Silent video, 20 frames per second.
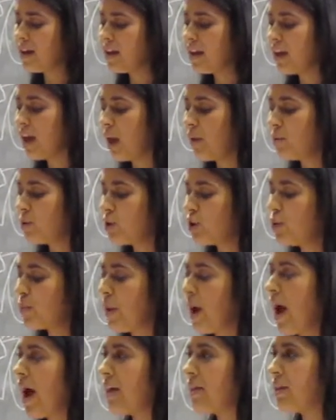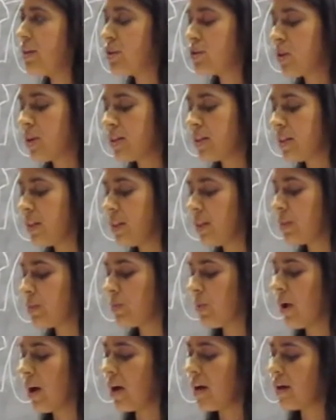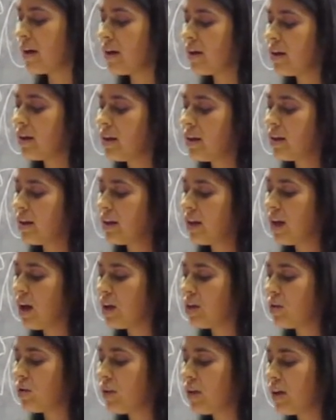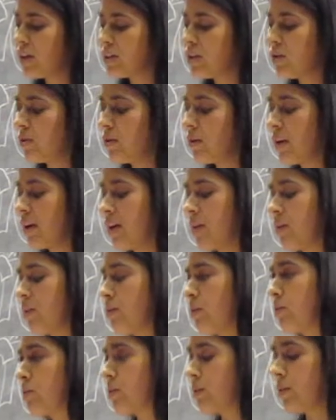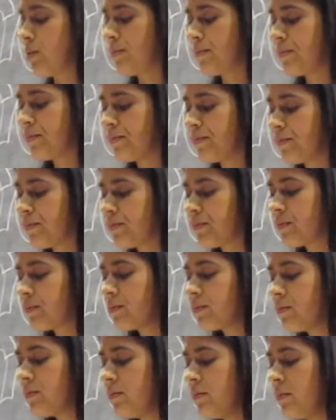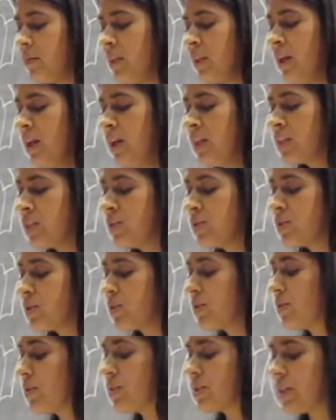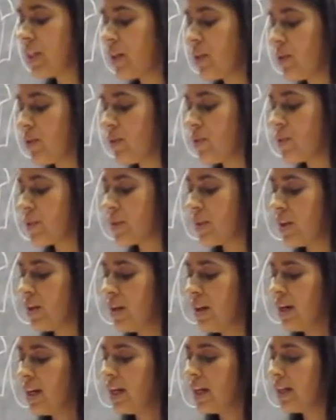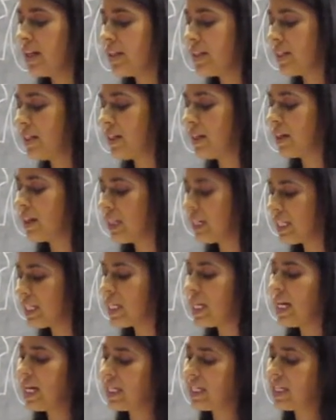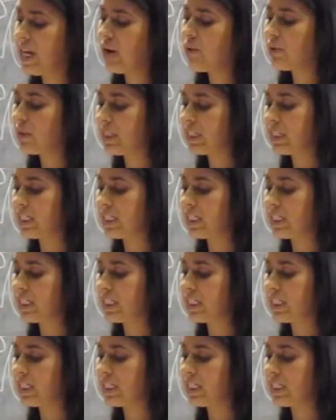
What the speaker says: He came to a path and trusted his prayer, y ayuda es lo que encontró. Estos ojos de cruz, glistening as I was